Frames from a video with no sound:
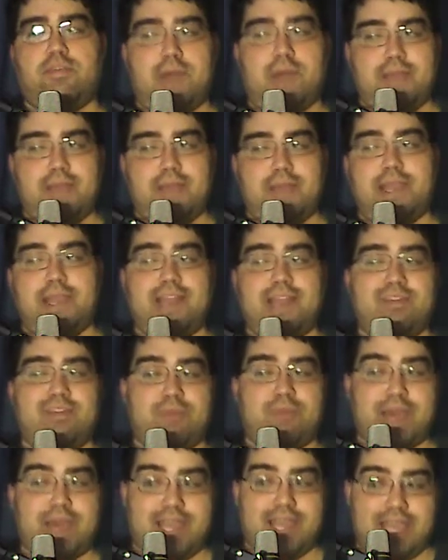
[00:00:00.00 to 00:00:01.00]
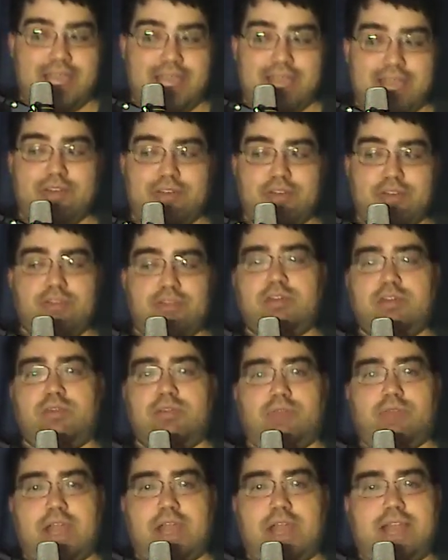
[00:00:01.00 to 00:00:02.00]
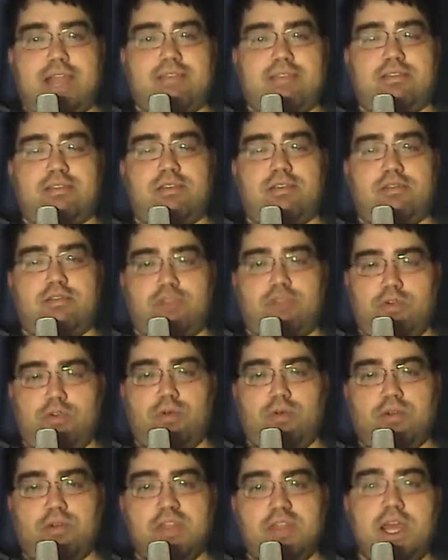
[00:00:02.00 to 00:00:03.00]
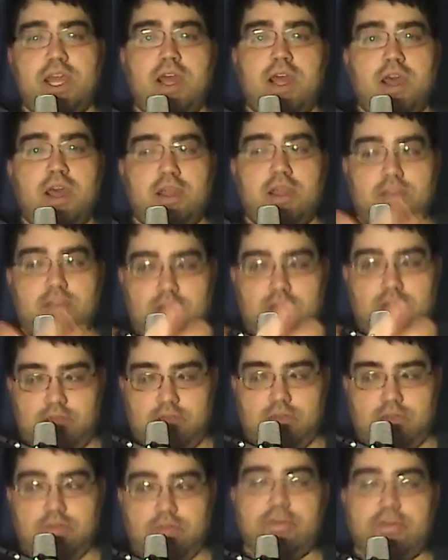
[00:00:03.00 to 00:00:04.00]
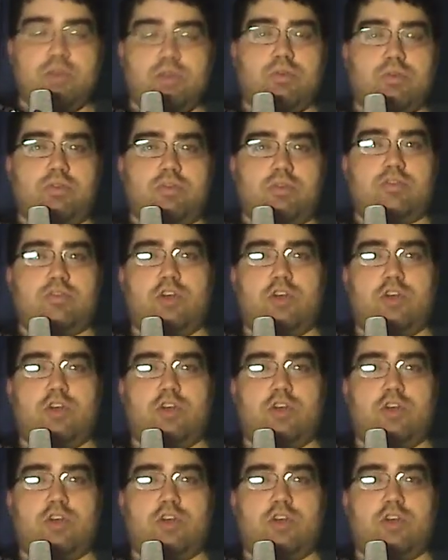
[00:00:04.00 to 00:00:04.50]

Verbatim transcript: my opinions, my anger inducing rants, and so forth to you, the viewers.